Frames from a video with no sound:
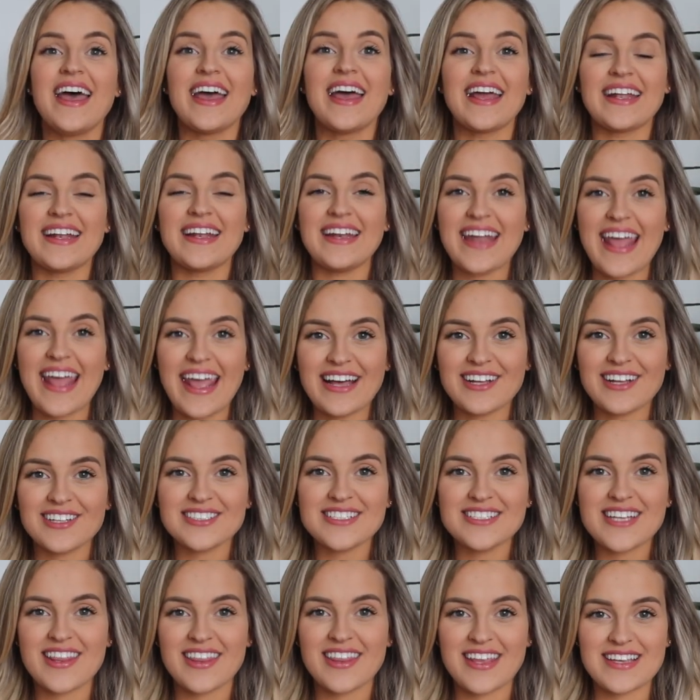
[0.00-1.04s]

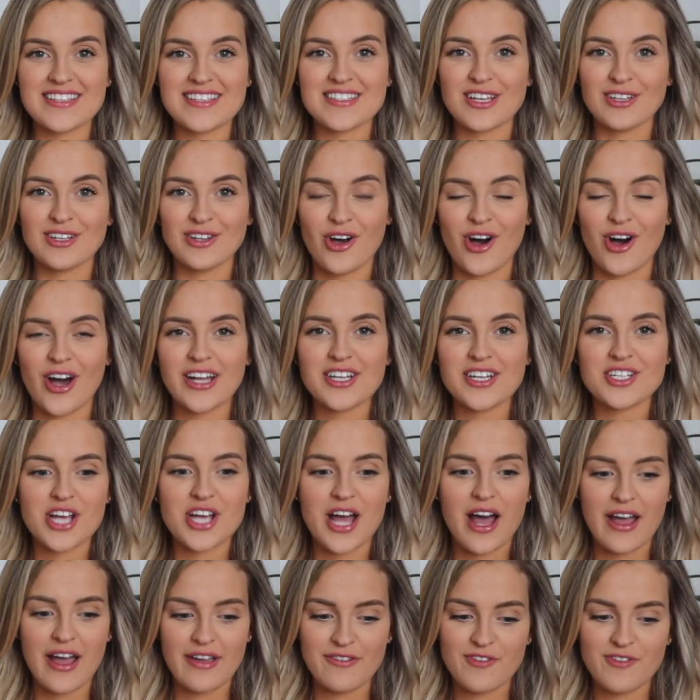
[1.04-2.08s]
nailed this launch.
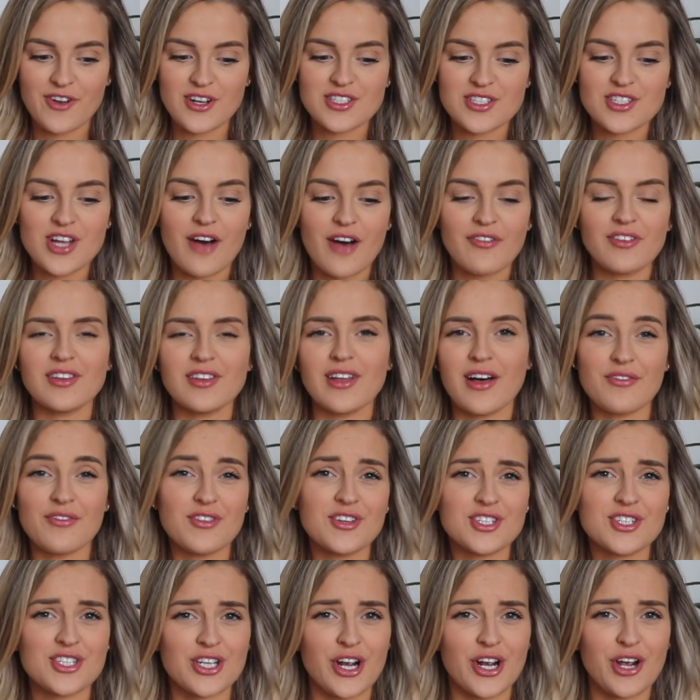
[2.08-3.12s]
I first off love
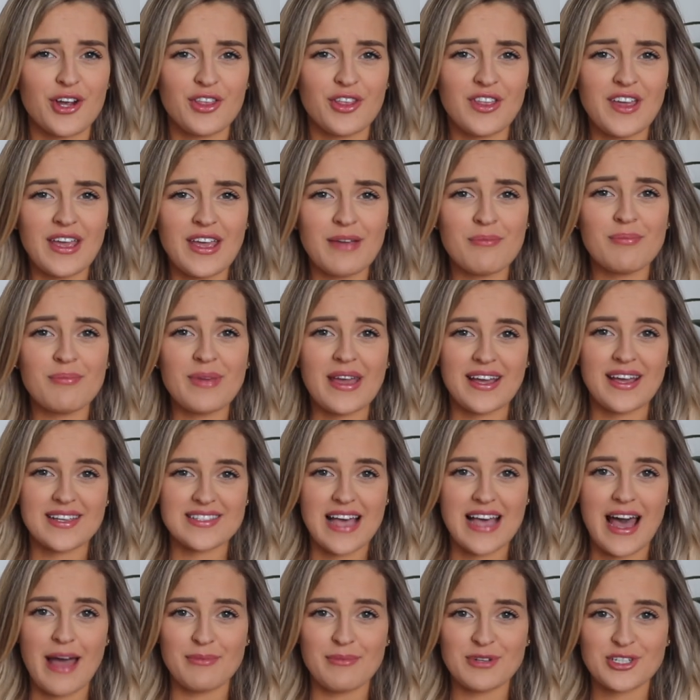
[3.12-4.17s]
the sugar theme because
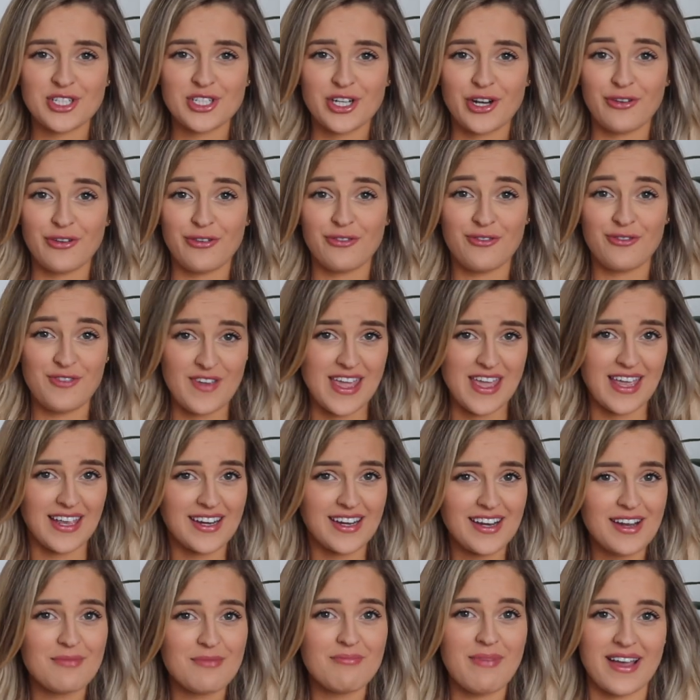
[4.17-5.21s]
I'm a sugar
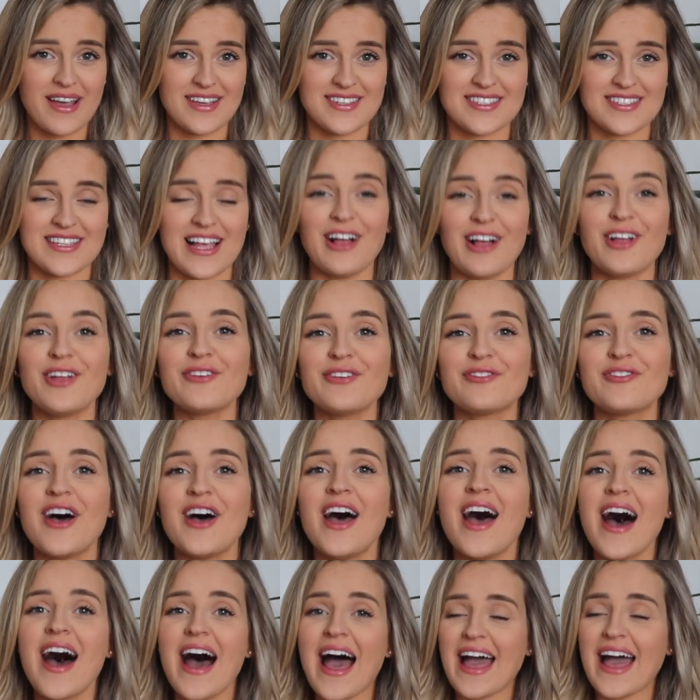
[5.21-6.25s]
fiend myself.
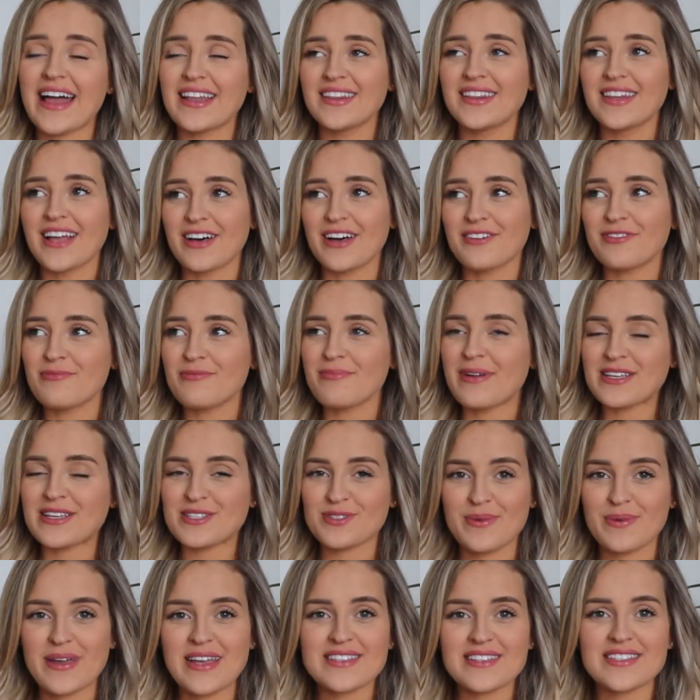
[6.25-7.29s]
I love my
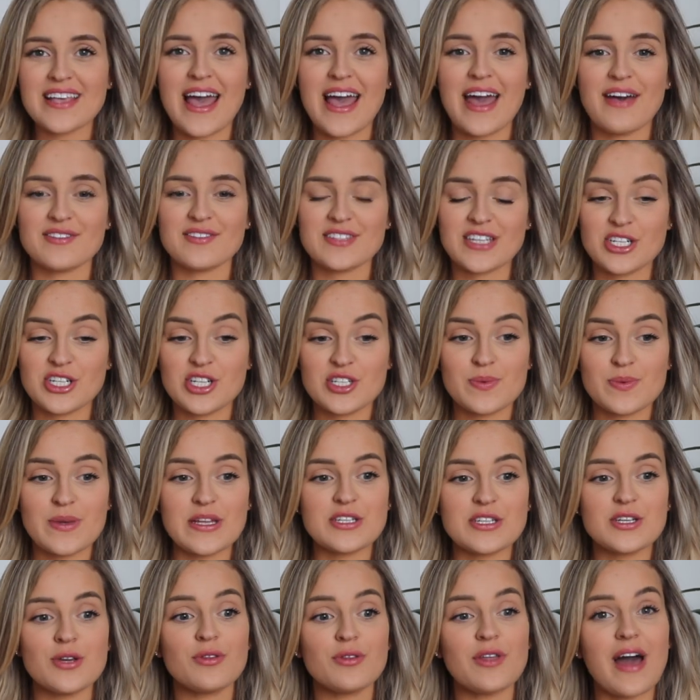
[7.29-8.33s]
sweets. I have such a
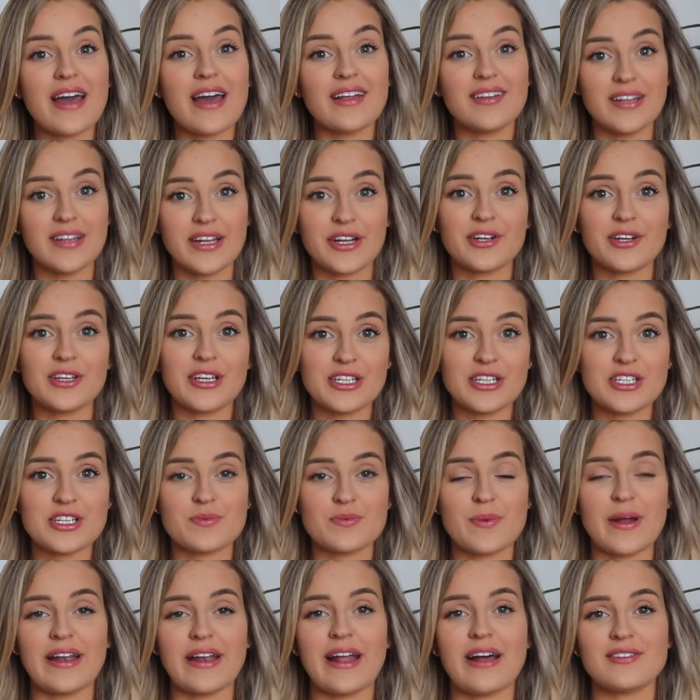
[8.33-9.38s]
sweet tooth. I literally
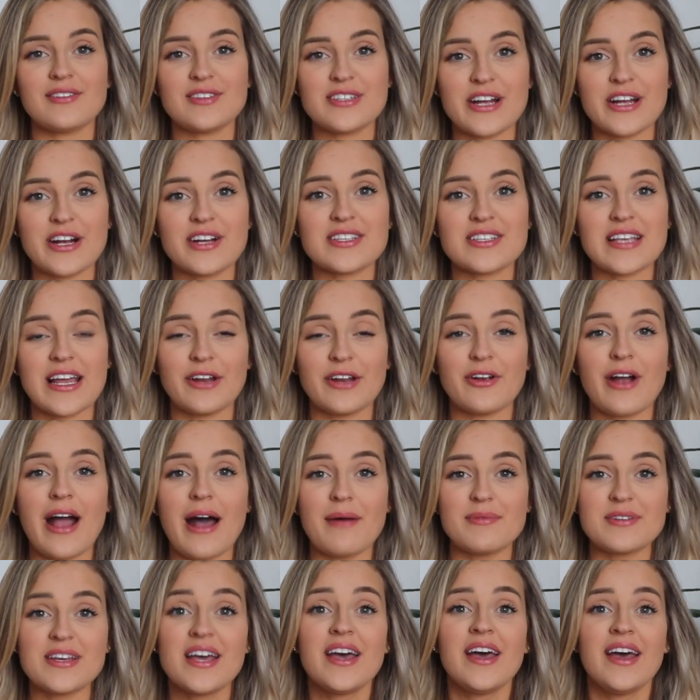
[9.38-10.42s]
just went downstairs and
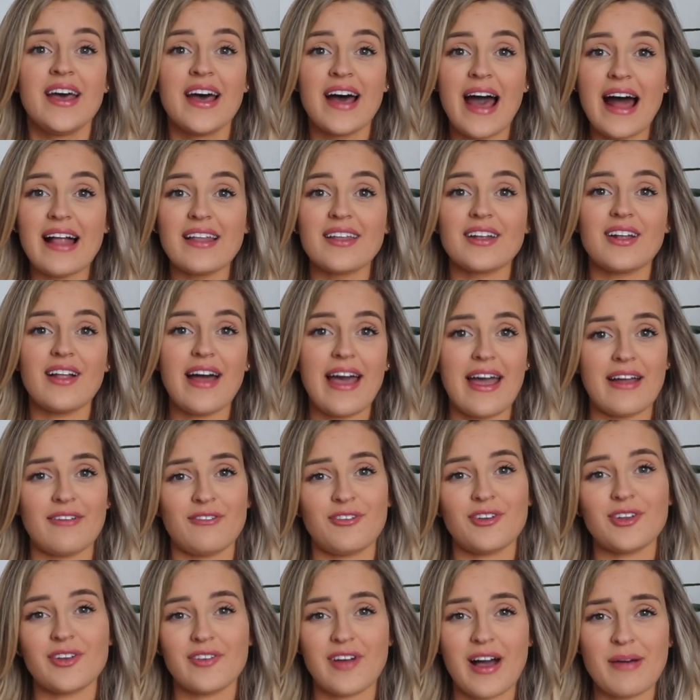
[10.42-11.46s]
grabbed a little
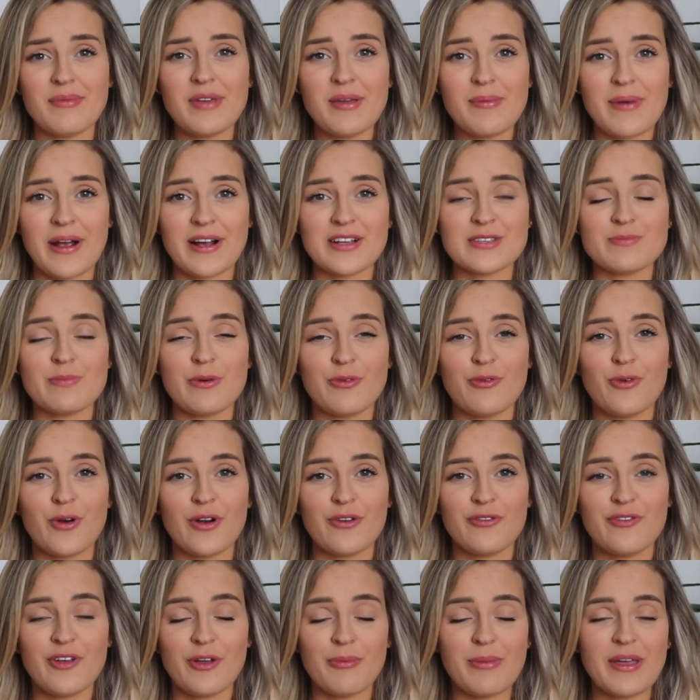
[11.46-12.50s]
handful of gummy bears before
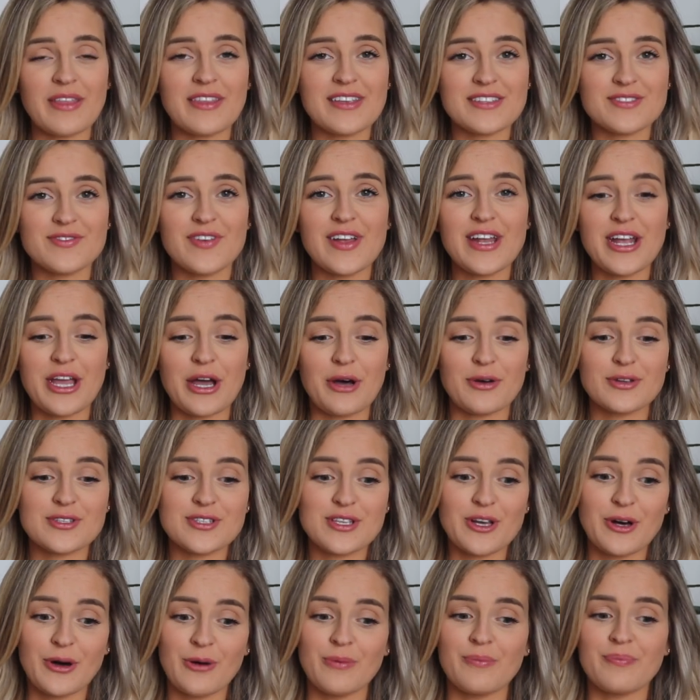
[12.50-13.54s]
filming this video,
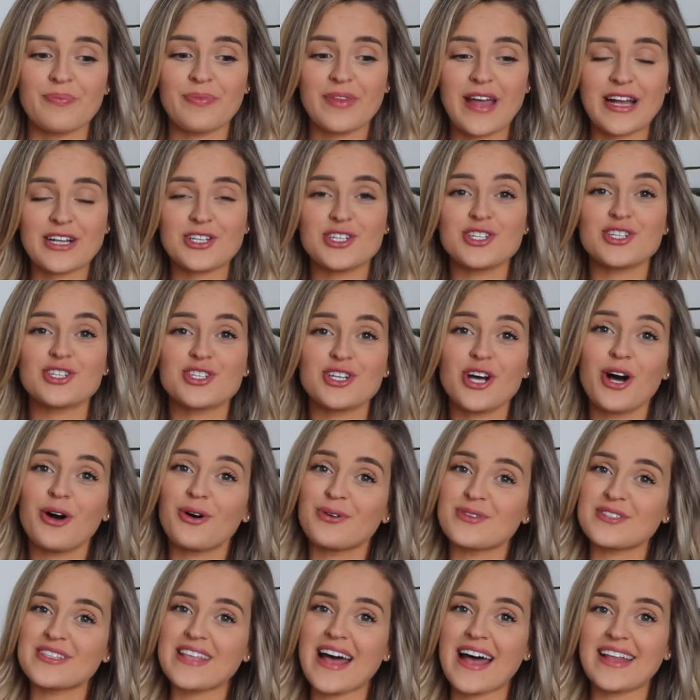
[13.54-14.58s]
so that just
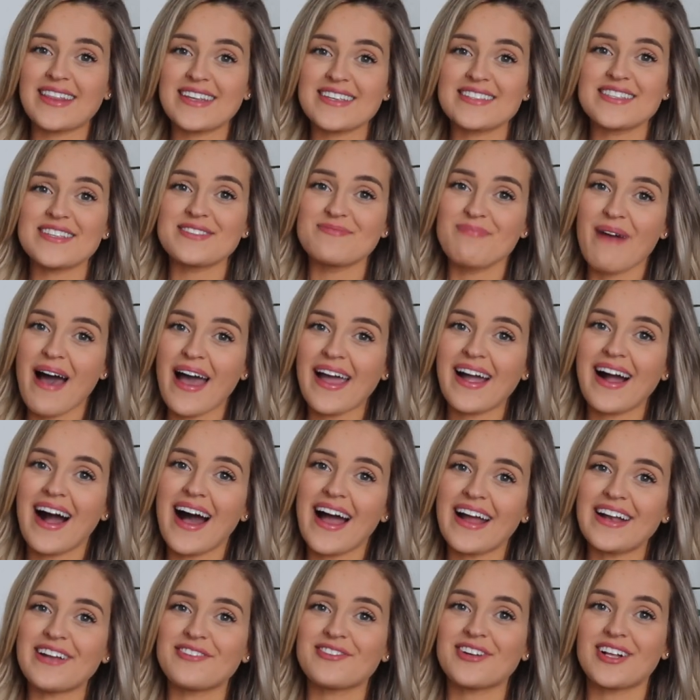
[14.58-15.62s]
shows that this is my
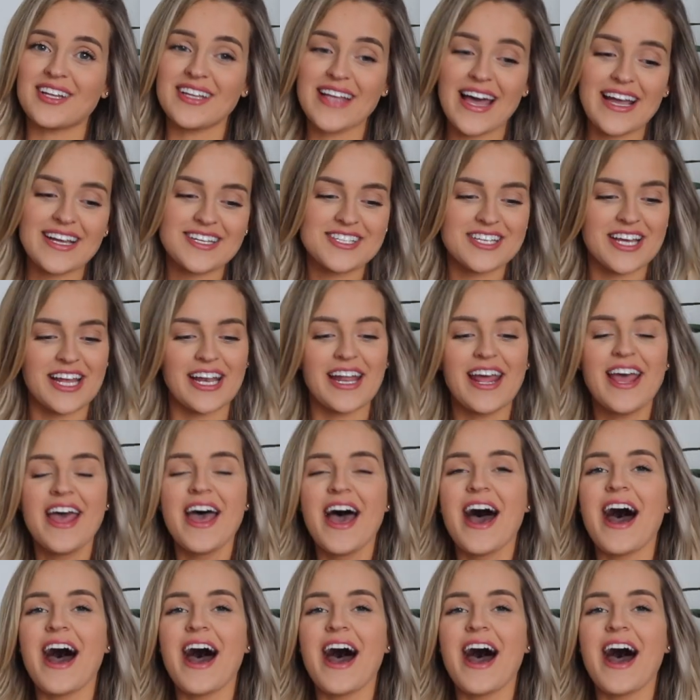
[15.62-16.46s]
kind of collection.